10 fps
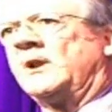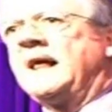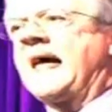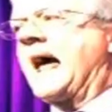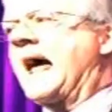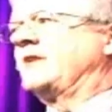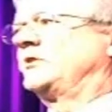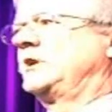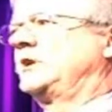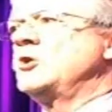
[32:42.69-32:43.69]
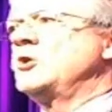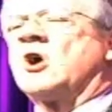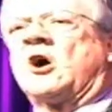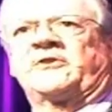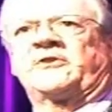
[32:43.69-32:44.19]
as low
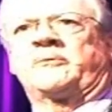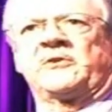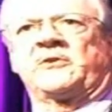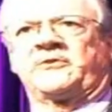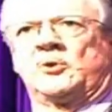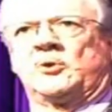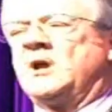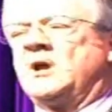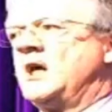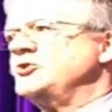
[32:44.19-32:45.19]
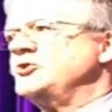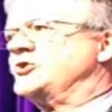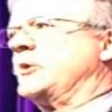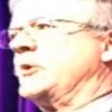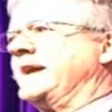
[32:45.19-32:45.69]
cost as possible,
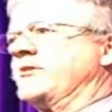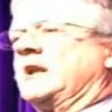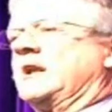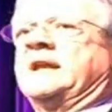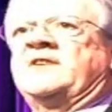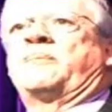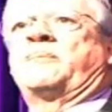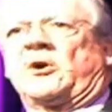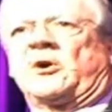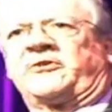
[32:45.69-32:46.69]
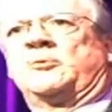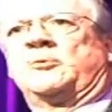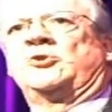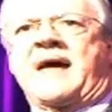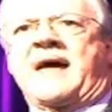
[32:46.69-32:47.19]
doing the least possible
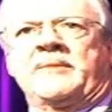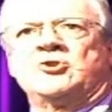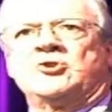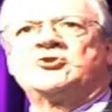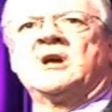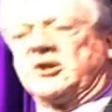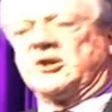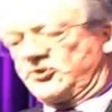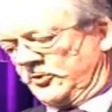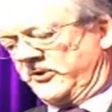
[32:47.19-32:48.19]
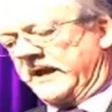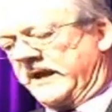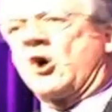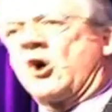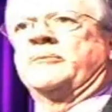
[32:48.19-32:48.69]
damage to the
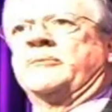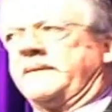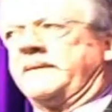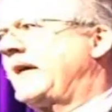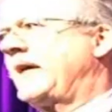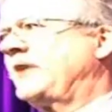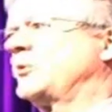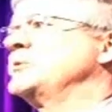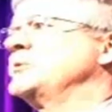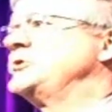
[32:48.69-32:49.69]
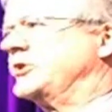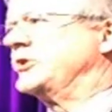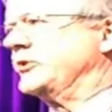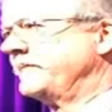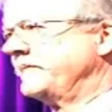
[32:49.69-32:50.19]
economy. That's what you would do.
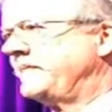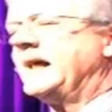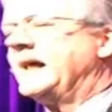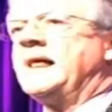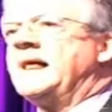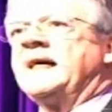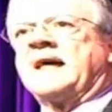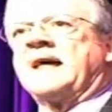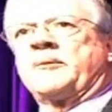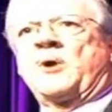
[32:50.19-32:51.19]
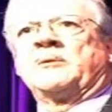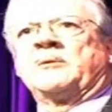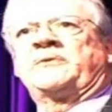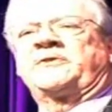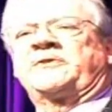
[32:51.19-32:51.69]
Now, the problems
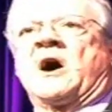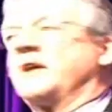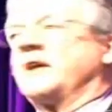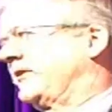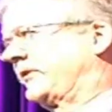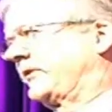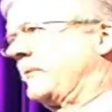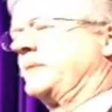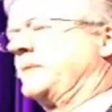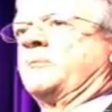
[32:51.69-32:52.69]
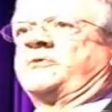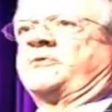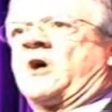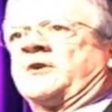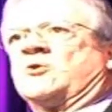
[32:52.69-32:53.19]
start, as so many problems start,
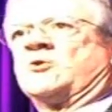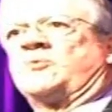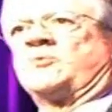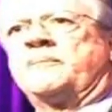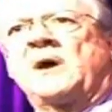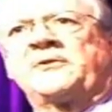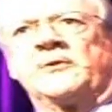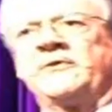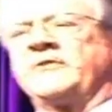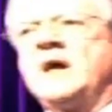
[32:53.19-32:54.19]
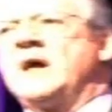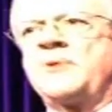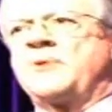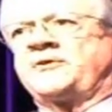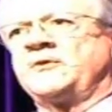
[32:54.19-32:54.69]
of course, with Brussels.
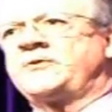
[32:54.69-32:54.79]
Brussels has